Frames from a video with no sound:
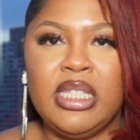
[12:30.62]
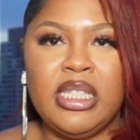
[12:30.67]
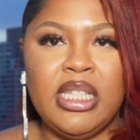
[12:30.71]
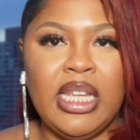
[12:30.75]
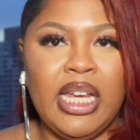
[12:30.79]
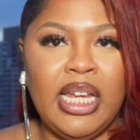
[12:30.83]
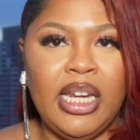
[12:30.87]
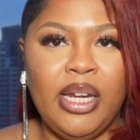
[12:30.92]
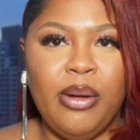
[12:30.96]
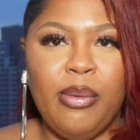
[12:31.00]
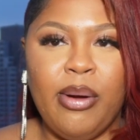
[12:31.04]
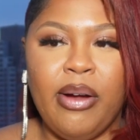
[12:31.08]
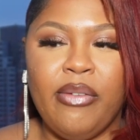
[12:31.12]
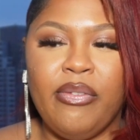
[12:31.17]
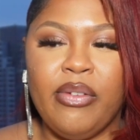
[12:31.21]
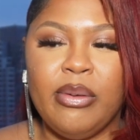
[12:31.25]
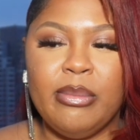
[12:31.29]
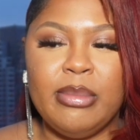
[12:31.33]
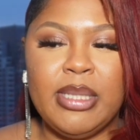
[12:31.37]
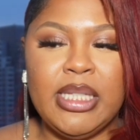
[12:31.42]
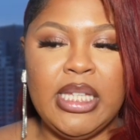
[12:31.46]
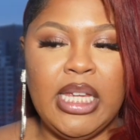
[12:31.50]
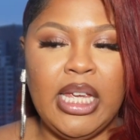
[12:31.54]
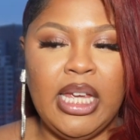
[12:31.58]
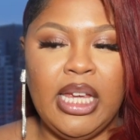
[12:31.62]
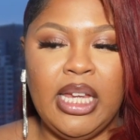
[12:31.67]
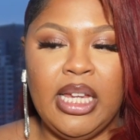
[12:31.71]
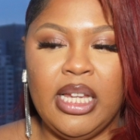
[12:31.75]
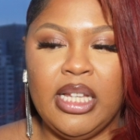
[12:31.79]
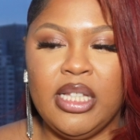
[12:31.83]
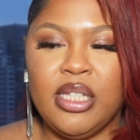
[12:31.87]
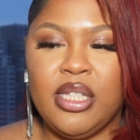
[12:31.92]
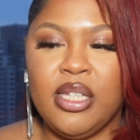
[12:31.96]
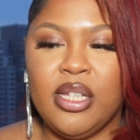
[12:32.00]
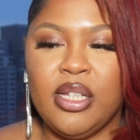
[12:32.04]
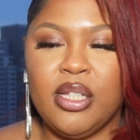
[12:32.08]
anywhere from
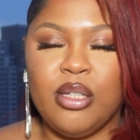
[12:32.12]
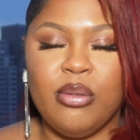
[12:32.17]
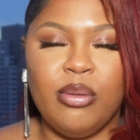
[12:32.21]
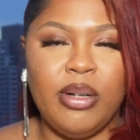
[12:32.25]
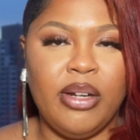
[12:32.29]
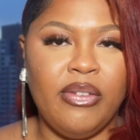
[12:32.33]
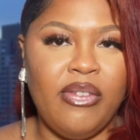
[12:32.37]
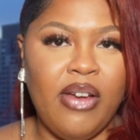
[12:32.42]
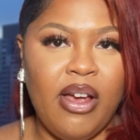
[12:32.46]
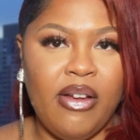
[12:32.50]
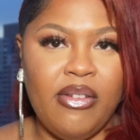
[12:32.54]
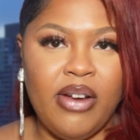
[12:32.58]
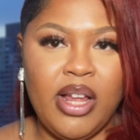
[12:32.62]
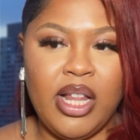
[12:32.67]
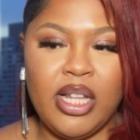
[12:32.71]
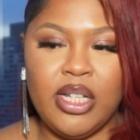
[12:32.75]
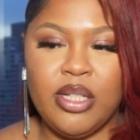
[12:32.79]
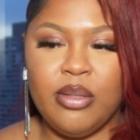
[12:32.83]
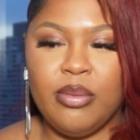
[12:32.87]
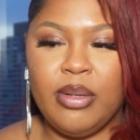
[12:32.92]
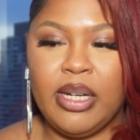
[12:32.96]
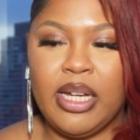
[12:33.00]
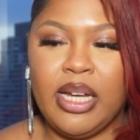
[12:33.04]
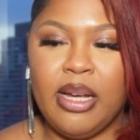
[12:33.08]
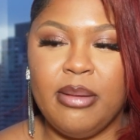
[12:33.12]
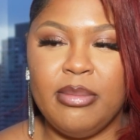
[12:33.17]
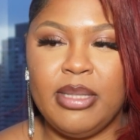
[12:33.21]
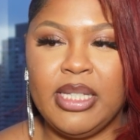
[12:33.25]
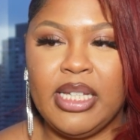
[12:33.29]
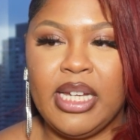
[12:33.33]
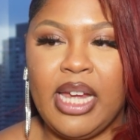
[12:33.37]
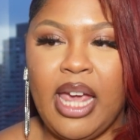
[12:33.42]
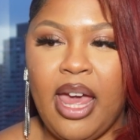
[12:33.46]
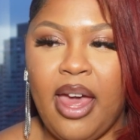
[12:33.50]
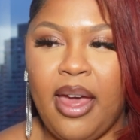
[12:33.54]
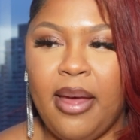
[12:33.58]
$10 to $25 when it comes
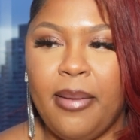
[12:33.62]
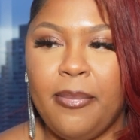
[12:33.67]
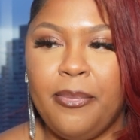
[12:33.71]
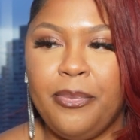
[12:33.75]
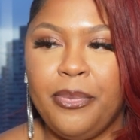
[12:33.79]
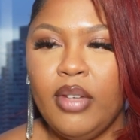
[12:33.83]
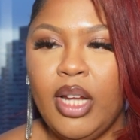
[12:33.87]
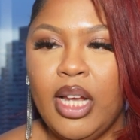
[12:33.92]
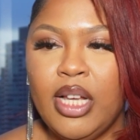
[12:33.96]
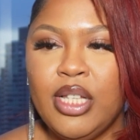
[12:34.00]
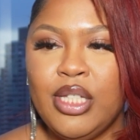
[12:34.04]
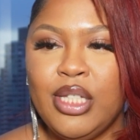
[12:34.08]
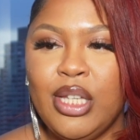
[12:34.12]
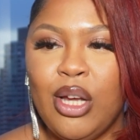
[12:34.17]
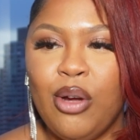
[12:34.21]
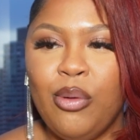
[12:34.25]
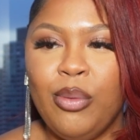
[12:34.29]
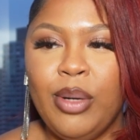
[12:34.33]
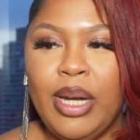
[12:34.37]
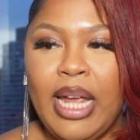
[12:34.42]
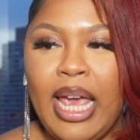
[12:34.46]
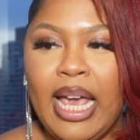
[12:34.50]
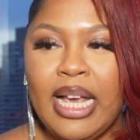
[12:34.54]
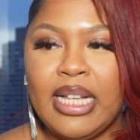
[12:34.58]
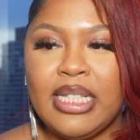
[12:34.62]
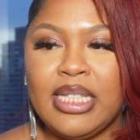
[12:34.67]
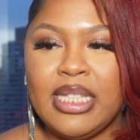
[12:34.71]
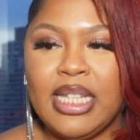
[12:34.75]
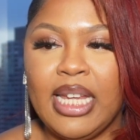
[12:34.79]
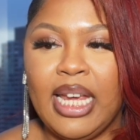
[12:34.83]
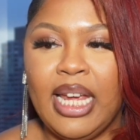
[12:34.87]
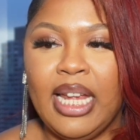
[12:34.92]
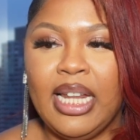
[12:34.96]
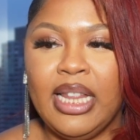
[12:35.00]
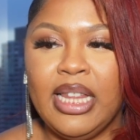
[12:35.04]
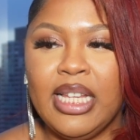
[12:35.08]
to cat. So next,
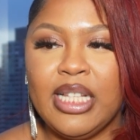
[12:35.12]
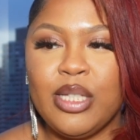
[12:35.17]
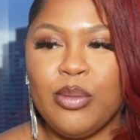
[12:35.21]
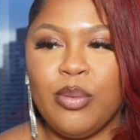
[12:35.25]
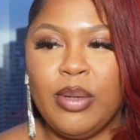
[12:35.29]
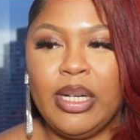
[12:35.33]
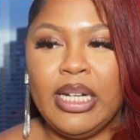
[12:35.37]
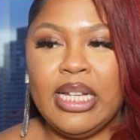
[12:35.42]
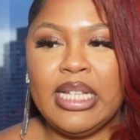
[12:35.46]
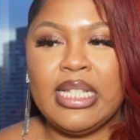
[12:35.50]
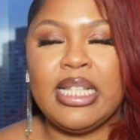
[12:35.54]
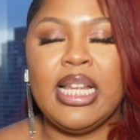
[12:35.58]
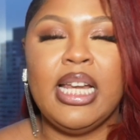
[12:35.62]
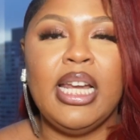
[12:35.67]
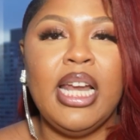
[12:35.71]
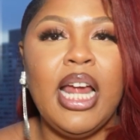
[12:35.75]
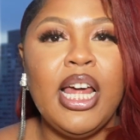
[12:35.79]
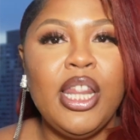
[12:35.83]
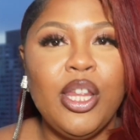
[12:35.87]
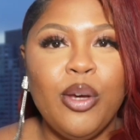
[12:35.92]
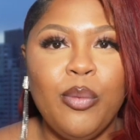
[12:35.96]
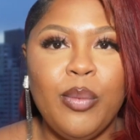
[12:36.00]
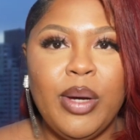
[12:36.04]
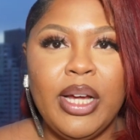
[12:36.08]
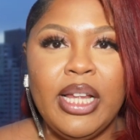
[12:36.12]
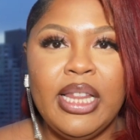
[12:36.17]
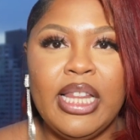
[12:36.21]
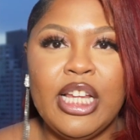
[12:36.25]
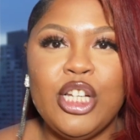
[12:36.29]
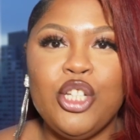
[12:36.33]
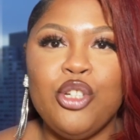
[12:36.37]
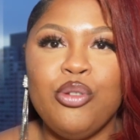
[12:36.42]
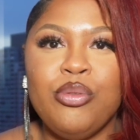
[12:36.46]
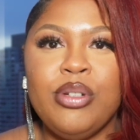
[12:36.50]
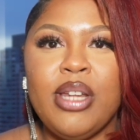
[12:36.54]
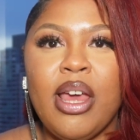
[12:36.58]
and this one is another one
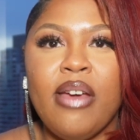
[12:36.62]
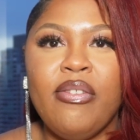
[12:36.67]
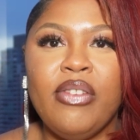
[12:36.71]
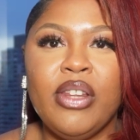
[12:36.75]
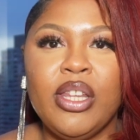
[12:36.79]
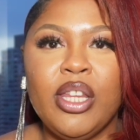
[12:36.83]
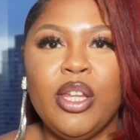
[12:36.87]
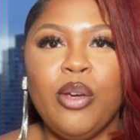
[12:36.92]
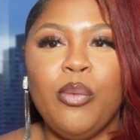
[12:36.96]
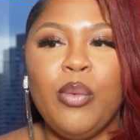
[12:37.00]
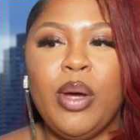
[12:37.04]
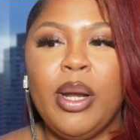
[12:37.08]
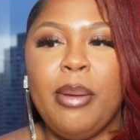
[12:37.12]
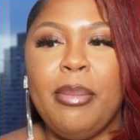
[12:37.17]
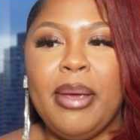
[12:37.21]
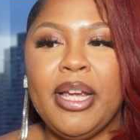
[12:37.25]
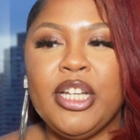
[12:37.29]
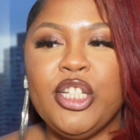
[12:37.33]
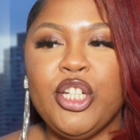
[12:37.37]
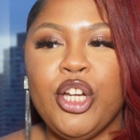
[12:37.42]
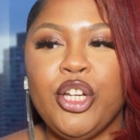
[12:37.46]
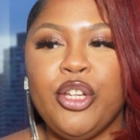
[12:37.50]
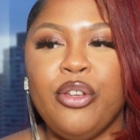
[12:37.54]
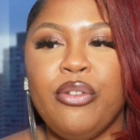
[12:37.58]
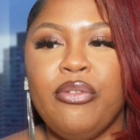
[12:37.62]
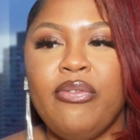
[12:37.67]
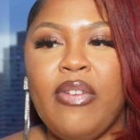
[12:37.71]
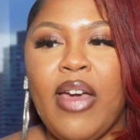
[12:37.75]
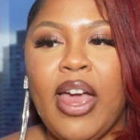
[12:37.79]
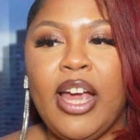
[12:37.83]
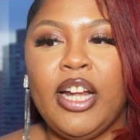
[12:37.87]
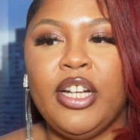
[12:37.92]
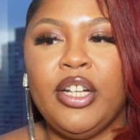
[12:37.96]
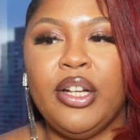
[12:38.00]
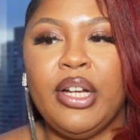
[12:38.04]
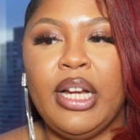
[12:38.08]
that you definitely want to make sure you
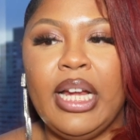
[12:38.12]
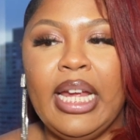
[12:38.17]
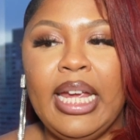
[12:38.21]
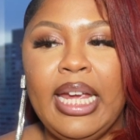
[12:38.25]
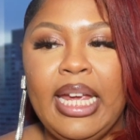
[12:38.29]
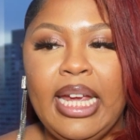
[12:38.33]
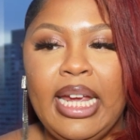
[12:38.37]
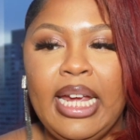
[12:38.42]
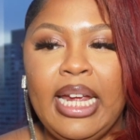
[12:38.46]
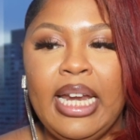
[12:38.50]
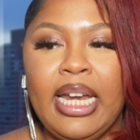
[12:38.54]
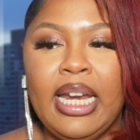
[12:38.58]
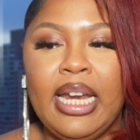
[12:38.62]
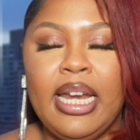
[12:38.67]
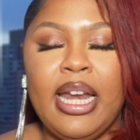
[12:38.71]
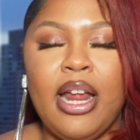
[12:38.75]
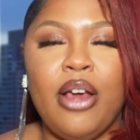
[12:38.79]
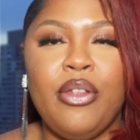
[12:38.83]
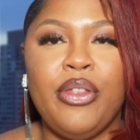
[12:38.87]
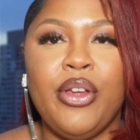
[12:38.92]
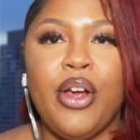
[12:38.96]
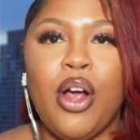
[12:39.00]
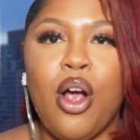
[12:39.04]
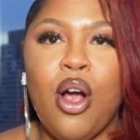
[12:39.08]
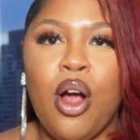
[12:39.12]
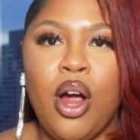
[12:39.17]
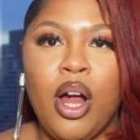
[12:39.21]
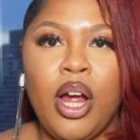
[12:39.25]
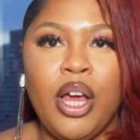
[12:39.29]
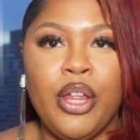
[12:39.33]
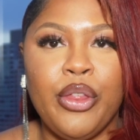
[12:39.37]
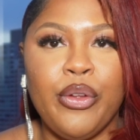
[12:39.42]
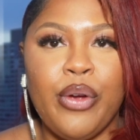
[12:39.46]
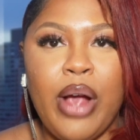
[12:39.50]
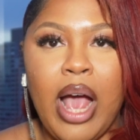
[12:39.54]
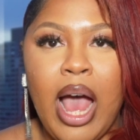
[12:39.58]
factor in. Now there are
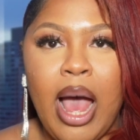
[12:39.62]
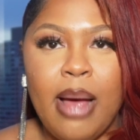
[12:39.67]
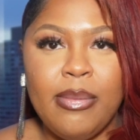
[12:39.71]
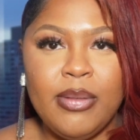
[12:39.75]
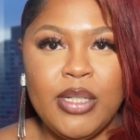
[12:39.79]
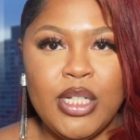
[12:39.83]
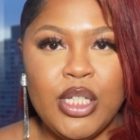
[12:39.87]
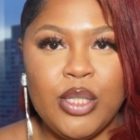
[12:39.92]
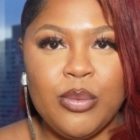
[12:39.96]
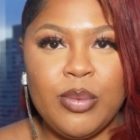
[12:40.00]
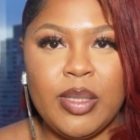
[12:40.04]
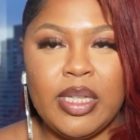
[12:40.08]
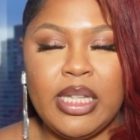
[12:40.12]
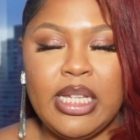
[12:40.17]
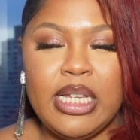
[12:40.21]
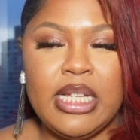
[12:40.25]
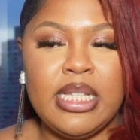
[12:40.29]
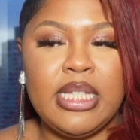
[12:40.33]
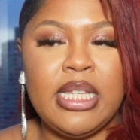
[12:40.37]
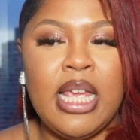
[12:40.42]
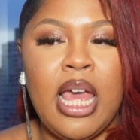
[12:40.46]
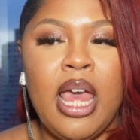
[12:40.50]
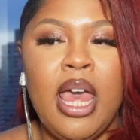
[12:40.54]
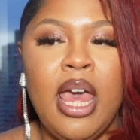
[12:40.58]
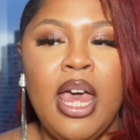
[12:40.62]
other options with this